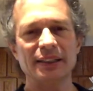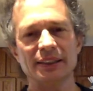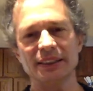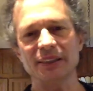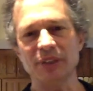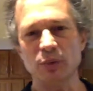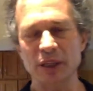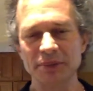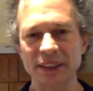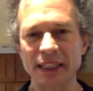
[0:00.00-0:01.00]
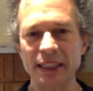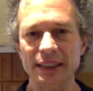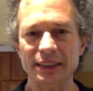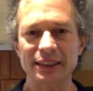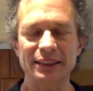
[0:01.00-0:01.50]
see my website,
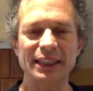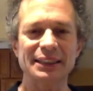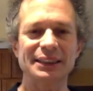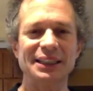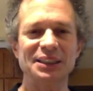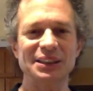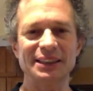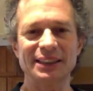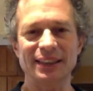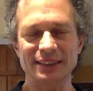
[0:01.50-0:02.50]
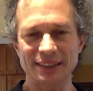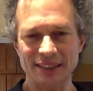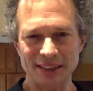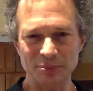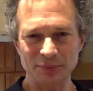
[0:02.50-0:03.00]

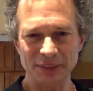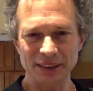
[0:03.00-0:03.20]
dexsessions.com,